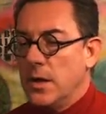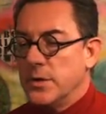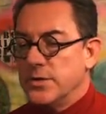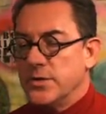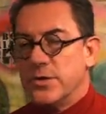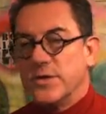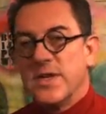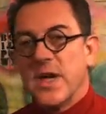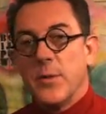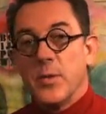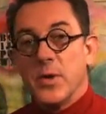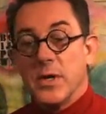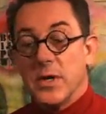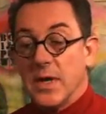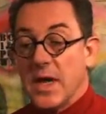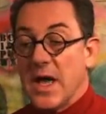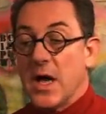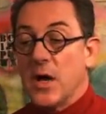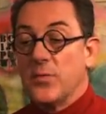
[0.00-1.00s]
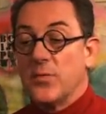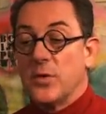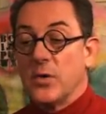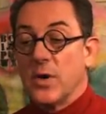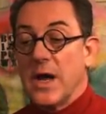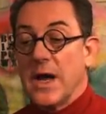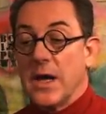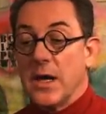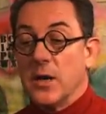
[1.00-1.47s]
To Debbie,
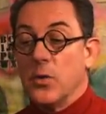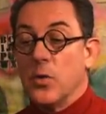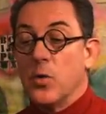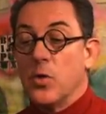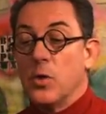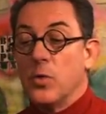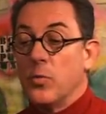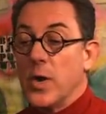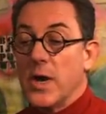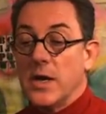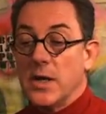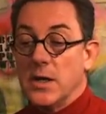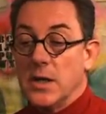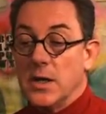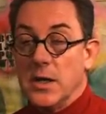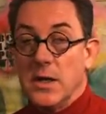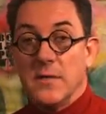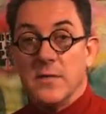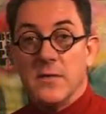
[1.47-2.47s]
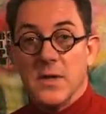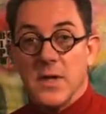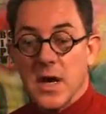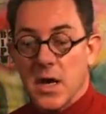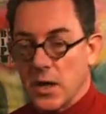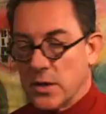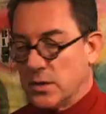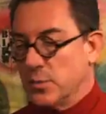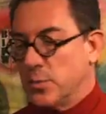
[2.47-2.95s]
after I had already eaten the
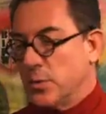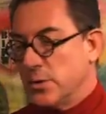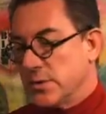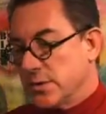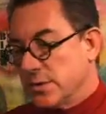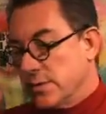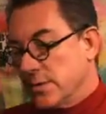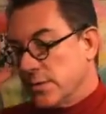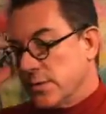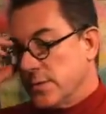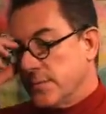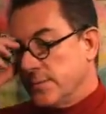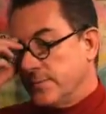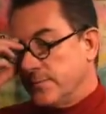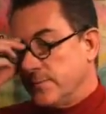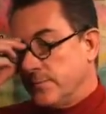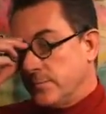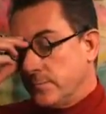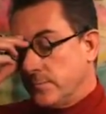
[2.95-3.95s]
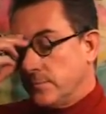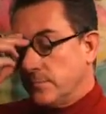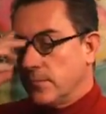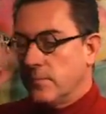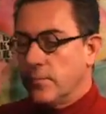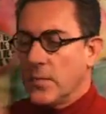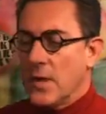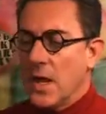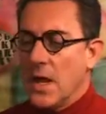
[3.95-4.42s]
octopuses.
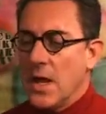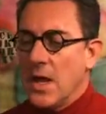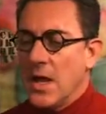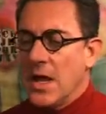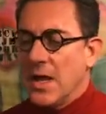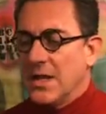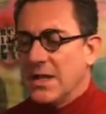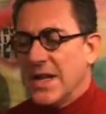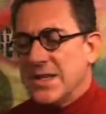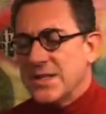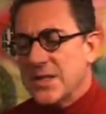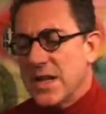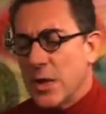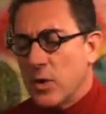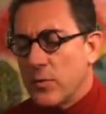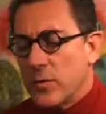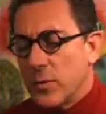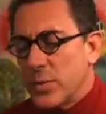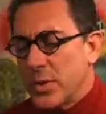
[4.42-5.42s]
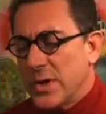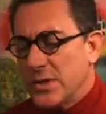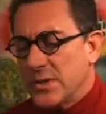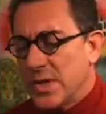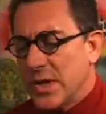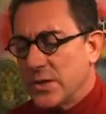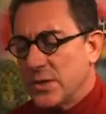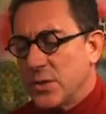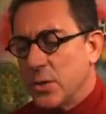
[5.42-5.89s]
Last night over
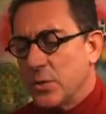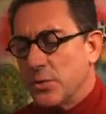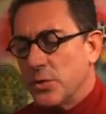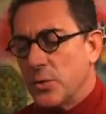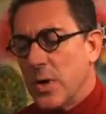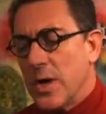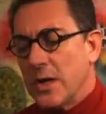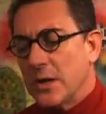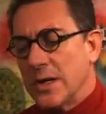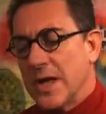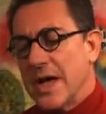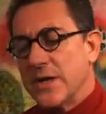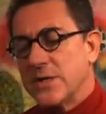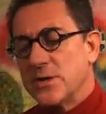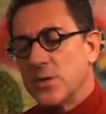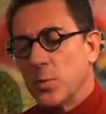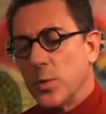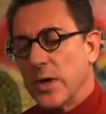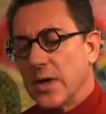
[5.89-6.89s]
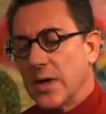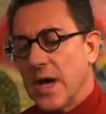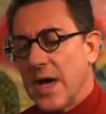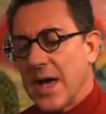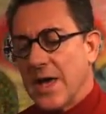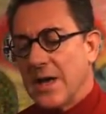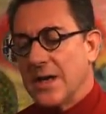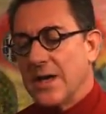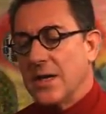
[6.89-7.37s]
pizza I told you how last week
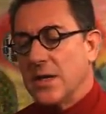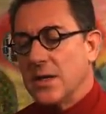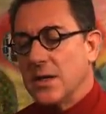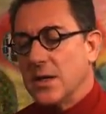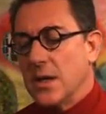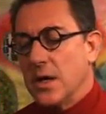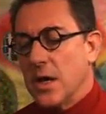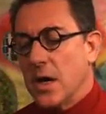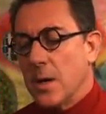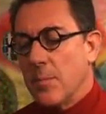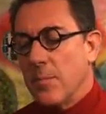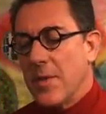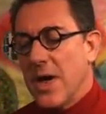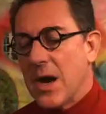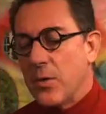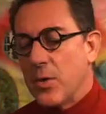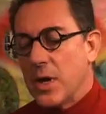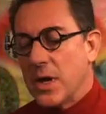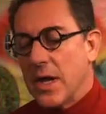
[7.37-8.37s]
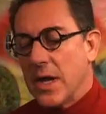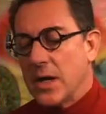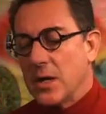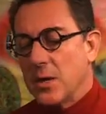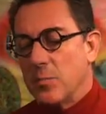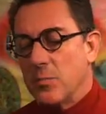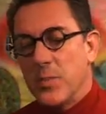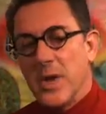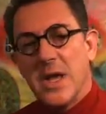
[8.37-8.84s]
I had eaten a
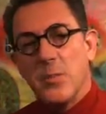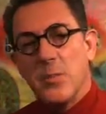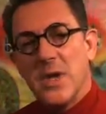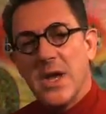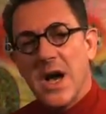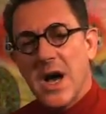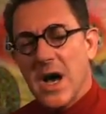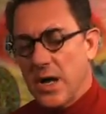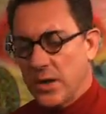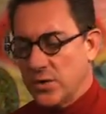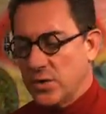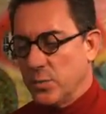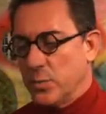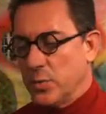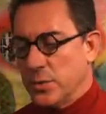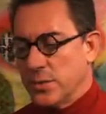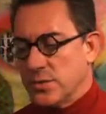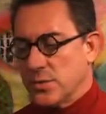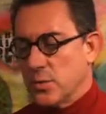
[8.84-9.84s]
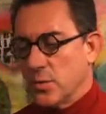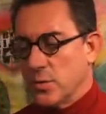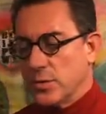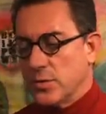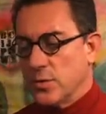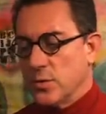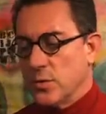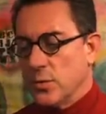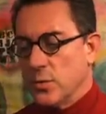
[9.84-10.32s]
marinated baby octopus or
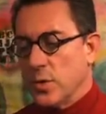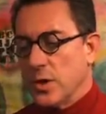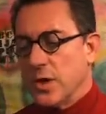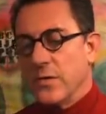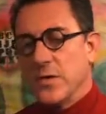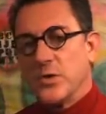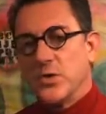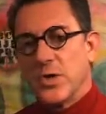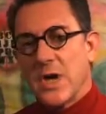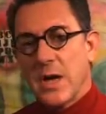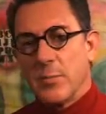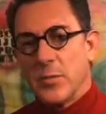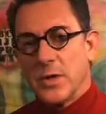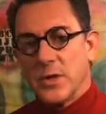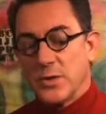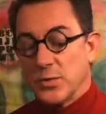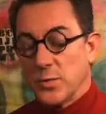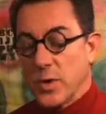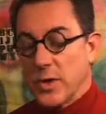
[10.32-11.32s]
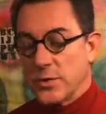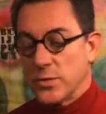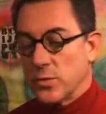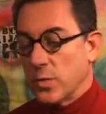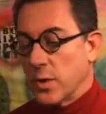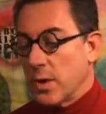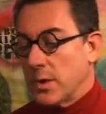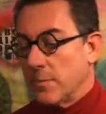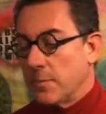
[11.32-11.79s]
two in the Japanese
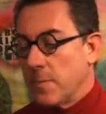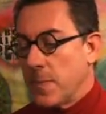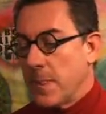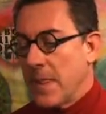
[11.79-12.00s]
restaurant.